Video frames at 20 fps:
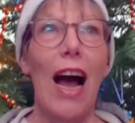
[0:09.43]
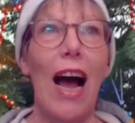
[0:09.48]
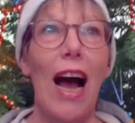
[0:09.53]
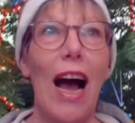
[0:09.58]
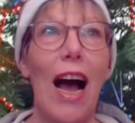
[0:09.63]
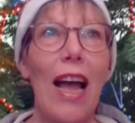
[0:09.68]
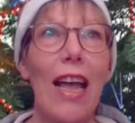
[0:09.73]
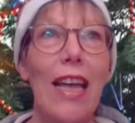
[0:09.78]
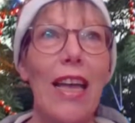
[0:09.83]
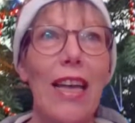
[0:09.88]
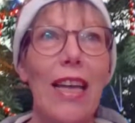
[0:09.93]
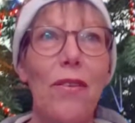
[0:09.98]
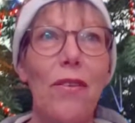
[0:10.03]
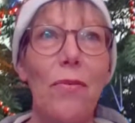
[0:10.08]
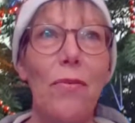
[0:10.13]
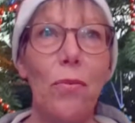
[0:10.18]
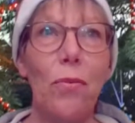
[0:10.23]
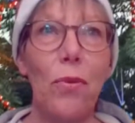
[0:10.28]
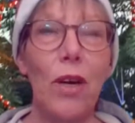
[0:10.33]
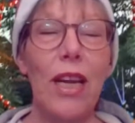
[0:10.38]
I
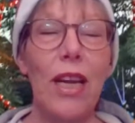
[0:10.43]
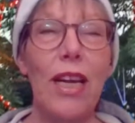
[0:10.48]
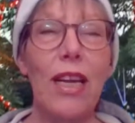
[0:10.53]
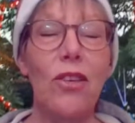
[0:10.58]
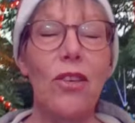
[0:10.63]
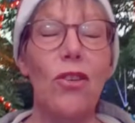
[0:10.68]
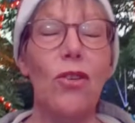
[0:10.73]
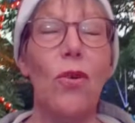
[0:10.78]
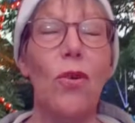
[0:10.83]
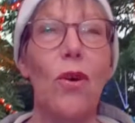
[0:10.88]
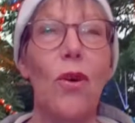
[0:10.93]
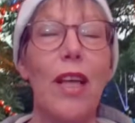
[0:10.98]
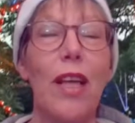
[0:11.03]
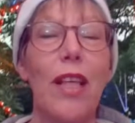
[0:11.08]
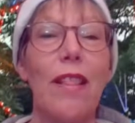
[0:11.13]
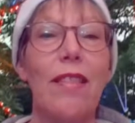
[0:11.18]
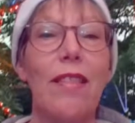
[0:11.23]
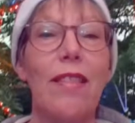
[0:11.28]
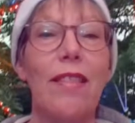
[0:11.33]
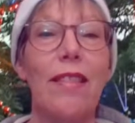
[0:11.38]
really
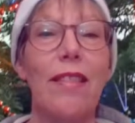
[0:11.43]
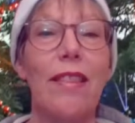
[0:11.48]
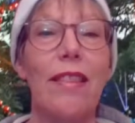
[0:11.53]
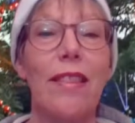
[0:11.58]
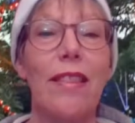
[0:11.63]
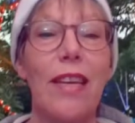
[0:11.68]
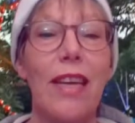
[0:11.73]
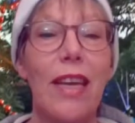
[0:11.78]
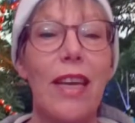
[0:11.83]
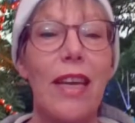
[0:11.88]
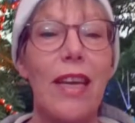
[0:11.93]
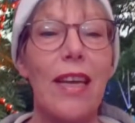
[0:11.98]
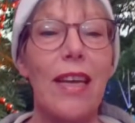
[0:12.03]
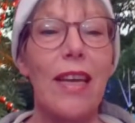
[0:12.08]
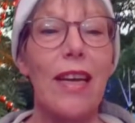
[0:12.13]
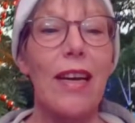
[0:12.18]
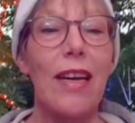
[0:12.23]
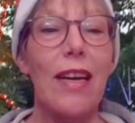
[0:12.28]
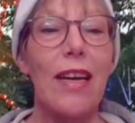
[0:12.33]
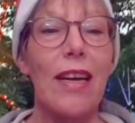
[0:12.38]
enjoy the
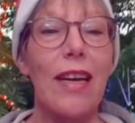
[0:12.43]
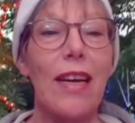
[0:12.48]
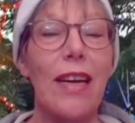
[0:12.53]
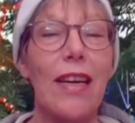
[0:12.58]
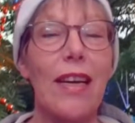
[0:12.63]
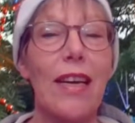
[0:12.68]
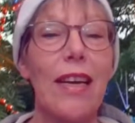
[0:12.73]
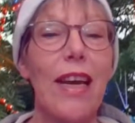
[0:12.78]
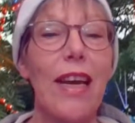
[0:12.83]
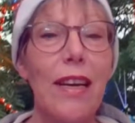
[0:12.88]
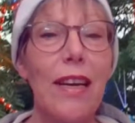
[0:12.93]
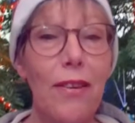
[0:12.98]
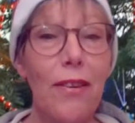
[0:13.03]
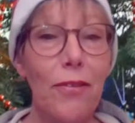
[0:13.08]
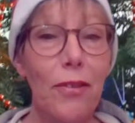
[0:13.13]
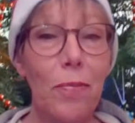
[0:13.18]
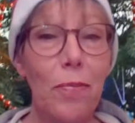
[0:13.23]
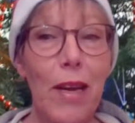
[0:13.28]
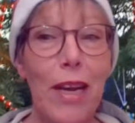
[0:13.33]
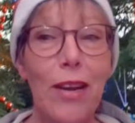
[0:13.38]

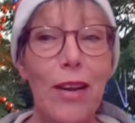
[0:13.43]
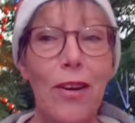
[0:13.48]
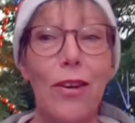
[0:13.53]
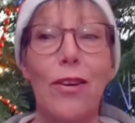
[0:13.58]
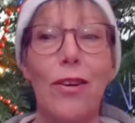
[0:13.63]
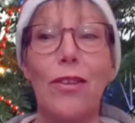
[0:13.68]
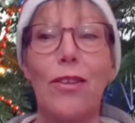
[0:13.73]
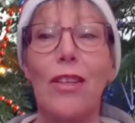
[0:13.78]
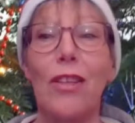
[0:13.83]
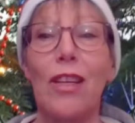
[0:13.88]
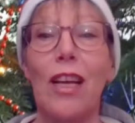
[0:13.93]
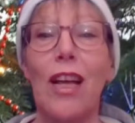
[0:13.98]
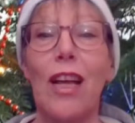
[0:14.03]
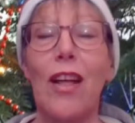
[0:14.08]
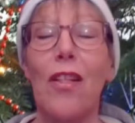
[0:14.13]
native speakers,